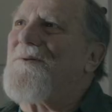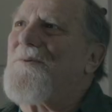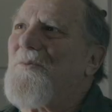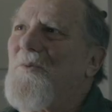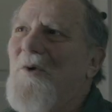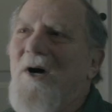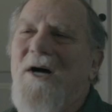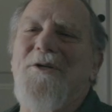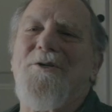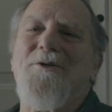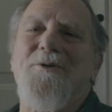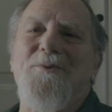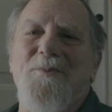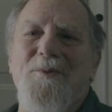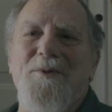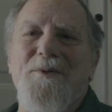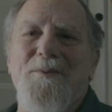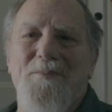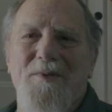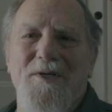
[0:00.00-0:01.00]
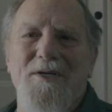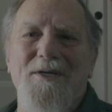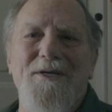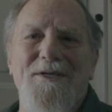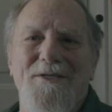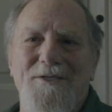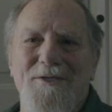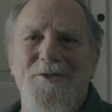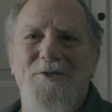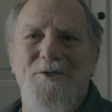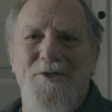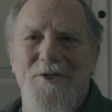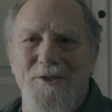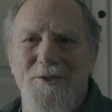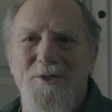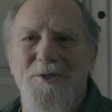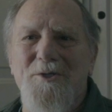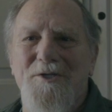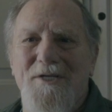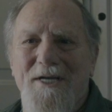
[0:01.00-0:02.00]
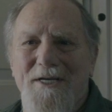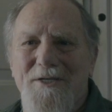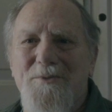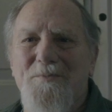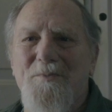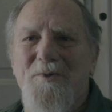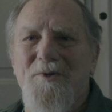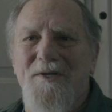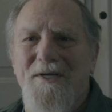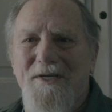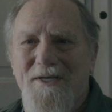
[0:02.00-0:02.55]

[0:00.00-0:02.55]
Why should we be in such desperate